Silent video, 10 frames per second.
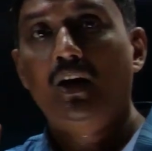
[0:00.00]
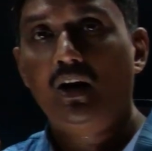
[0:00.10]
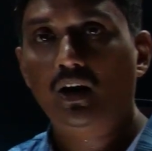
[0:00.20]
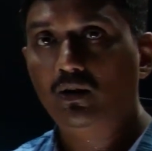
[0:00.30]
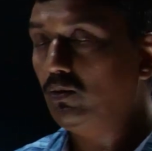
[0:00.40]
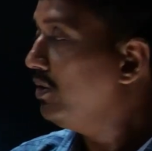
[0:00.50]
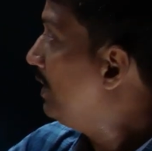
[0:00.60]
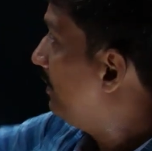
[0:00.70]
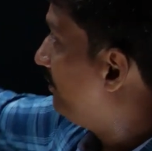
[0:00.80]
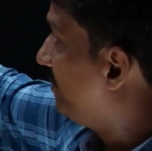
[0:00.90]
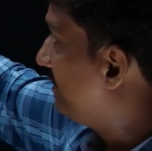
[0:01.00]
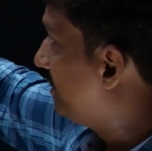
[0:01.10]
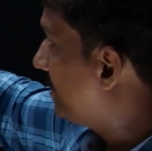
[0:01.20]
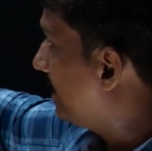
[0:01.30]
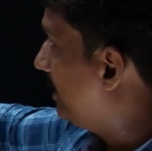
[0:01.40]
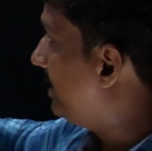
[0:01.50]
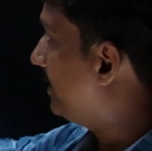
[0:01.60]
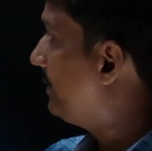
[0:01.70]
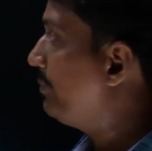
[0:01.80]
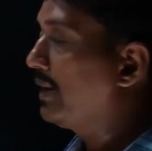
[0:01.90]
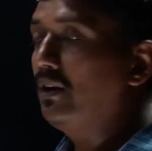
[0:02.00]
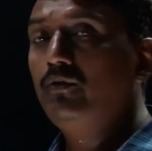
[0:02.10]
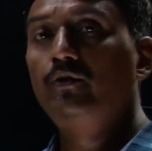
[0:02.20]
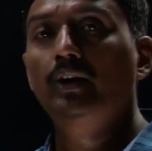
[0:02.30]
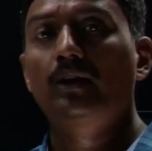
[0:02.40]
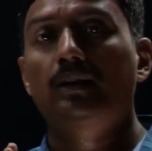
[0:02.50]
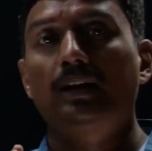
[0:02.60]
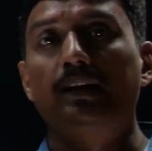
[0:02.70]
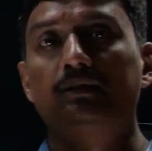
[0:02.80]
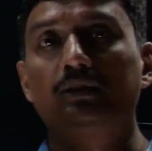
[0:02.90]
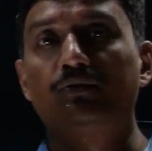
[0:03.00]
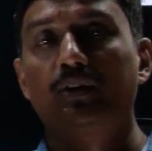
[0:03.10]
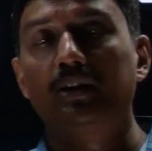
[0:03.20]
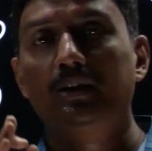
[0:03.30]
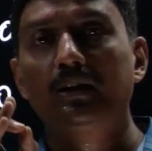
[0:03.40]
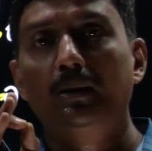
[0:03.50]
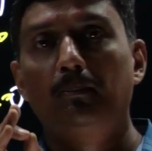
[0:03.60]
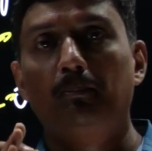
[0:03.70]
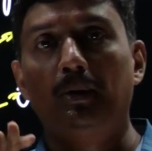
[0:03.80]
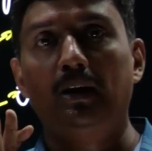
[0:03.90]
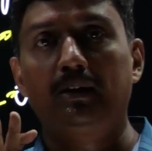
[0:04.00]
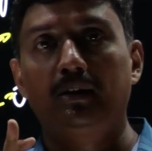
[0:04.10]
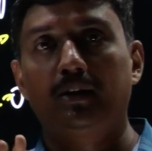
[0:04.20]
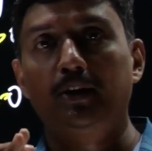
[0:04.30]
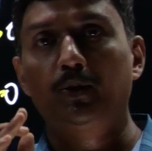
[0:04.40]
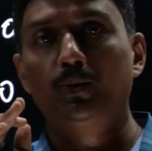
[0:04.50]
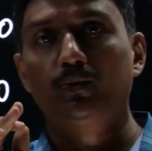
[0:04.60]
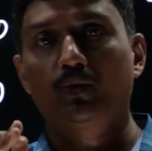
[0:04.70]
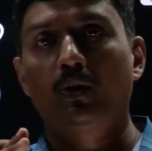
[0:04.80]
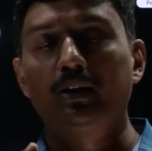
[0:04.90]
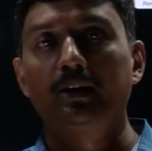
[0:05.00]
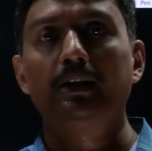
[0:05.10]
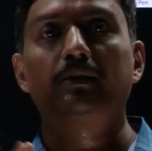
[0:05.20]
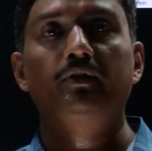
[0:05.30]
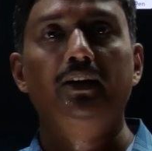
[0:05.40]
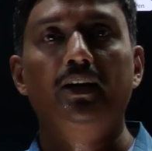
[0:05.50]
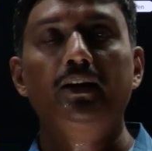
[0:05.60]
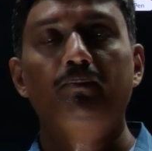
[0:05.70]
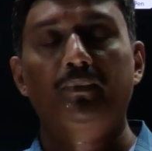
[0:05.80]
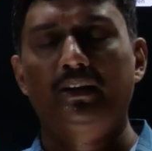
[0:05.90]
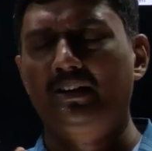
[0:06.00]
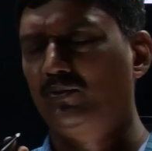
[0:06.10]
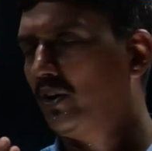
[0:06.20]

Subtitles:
How physically we are classifying matter into solid, liquid and gas.